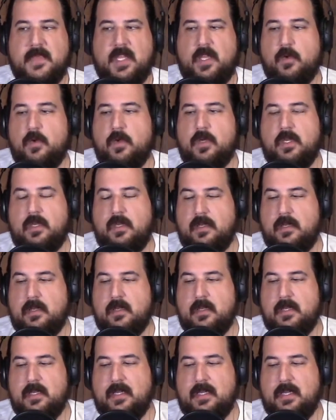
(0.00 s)

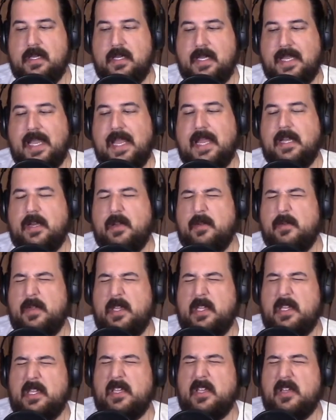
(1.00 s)

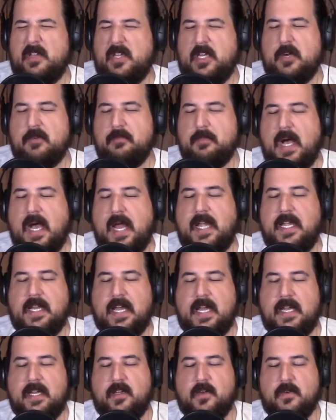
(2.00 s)
your mind
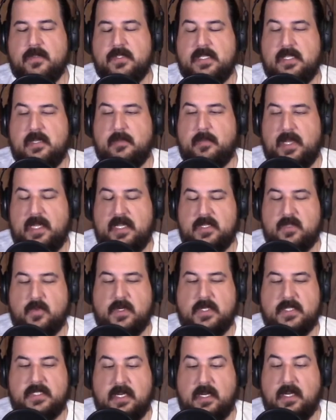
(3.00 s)
kind of goes to the place
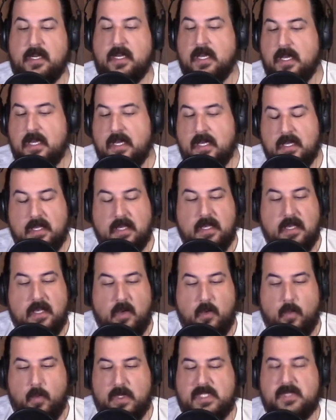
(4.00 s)
where it's like,
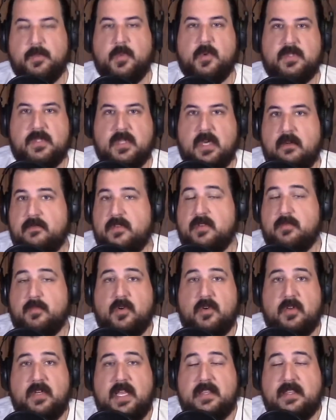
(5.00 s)
what's most
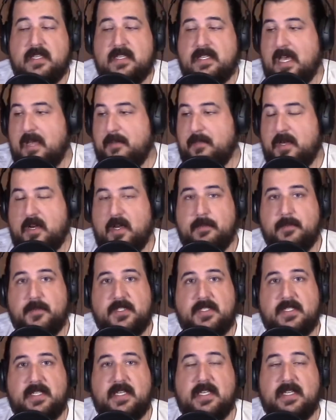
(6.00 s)
comfortable. And at the time, I'm
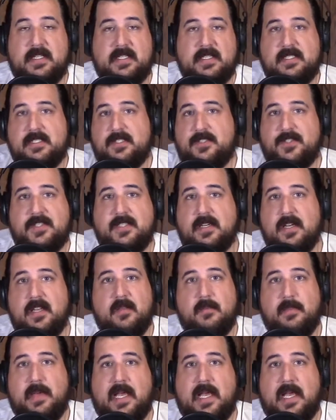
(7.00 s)
just thinking, this is just another